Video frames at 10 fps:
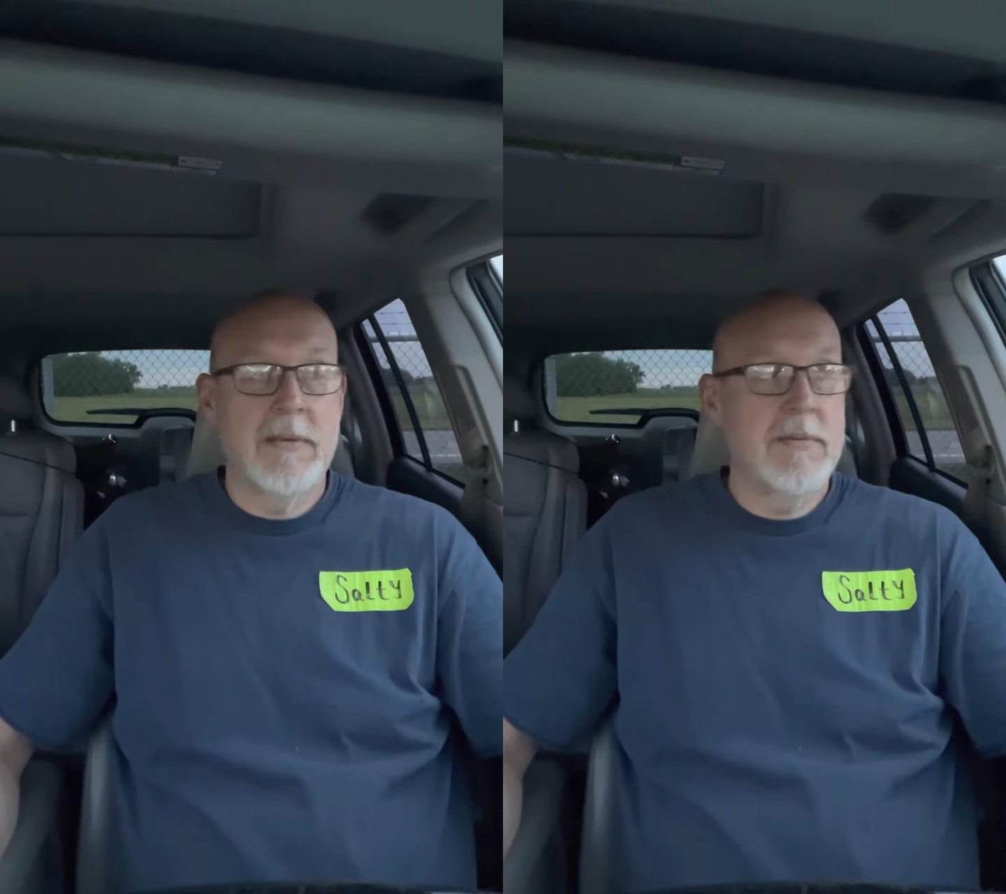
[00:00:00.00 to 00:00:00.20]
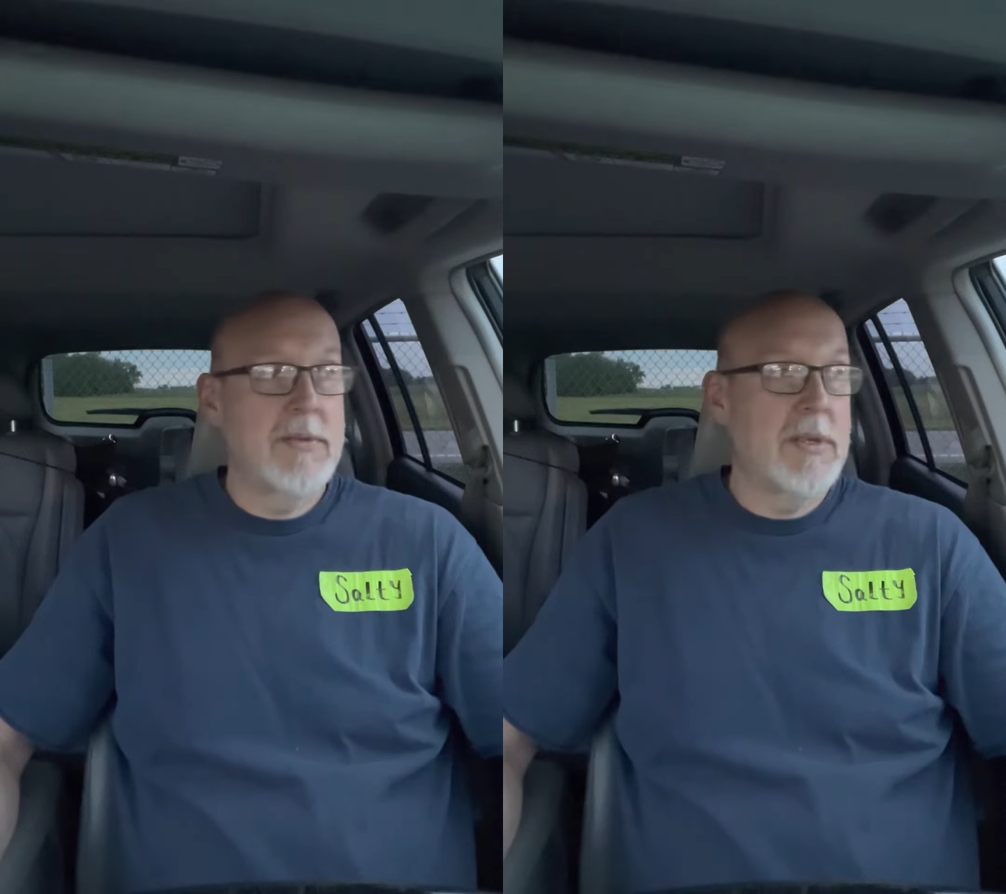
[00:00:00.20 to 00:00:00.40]

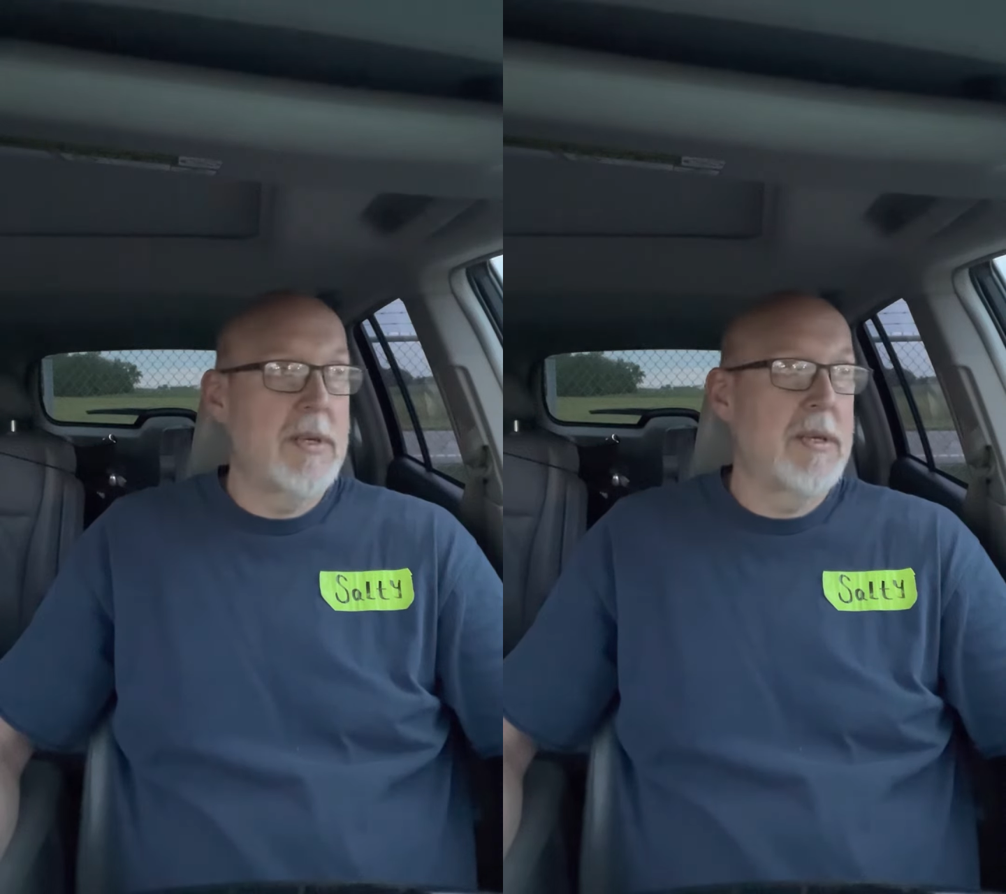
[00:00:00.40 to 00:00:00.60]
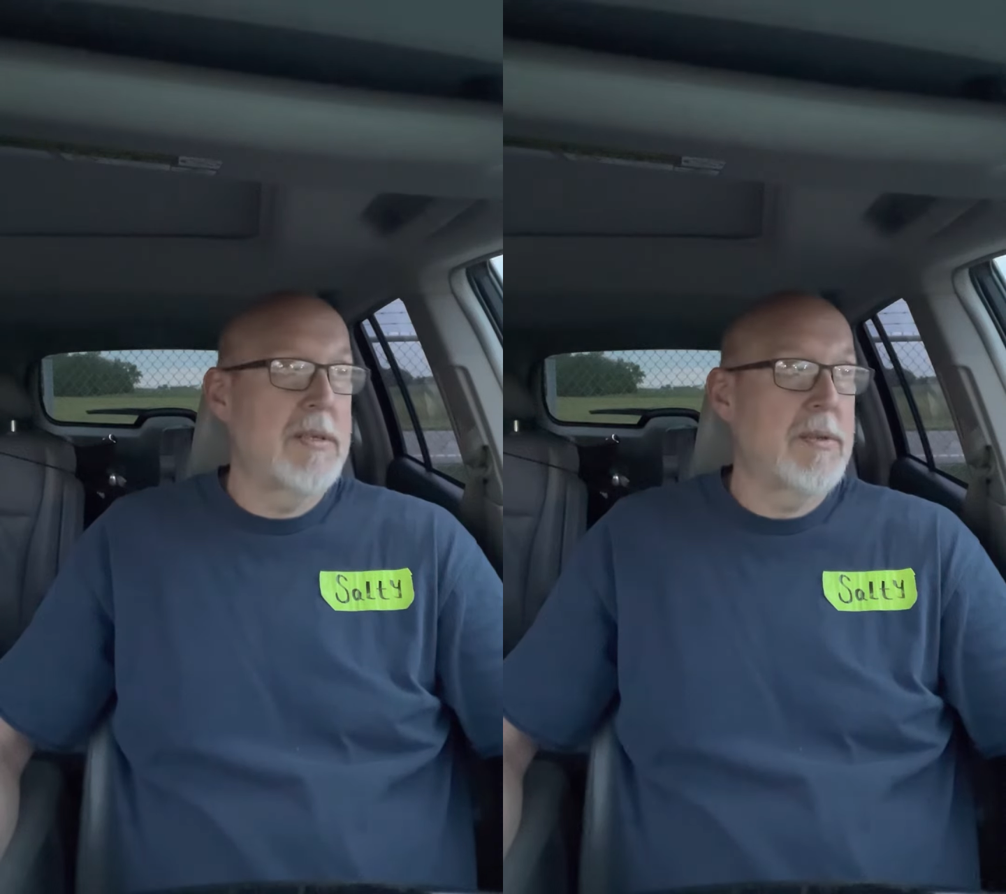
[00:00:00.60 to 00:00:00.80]

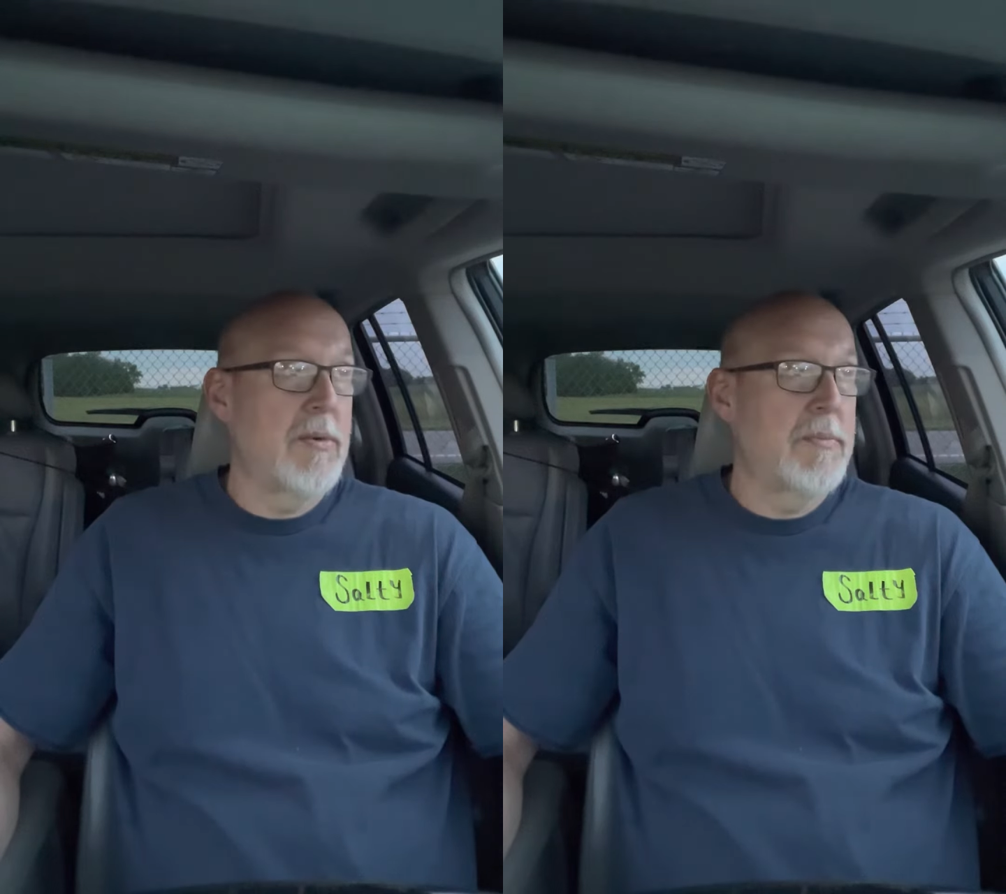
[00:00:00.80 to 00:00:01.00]
Jeez, old